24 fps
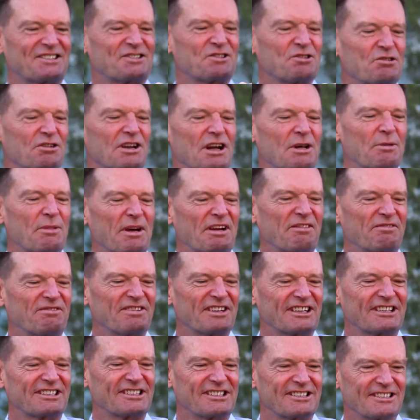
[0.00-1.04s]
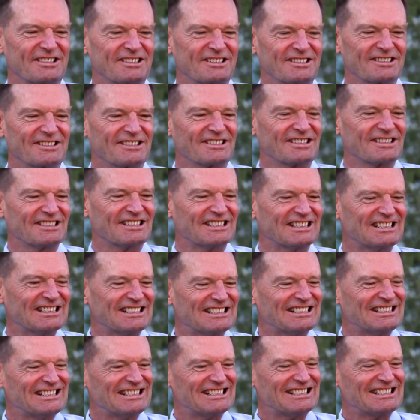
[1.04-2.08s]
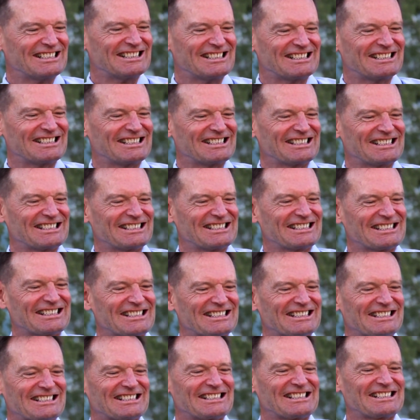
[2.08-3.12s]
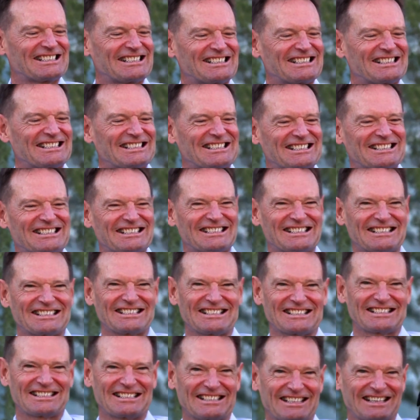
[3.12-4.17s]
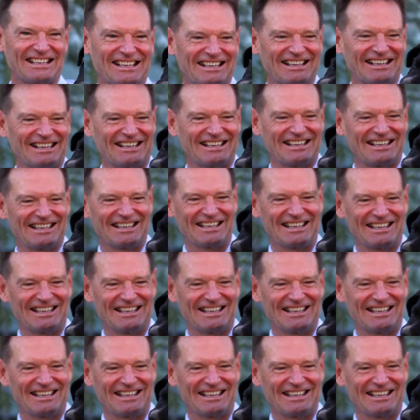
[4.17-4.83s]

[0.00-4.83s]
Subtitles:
trial of dogs ever. And so it had a lot of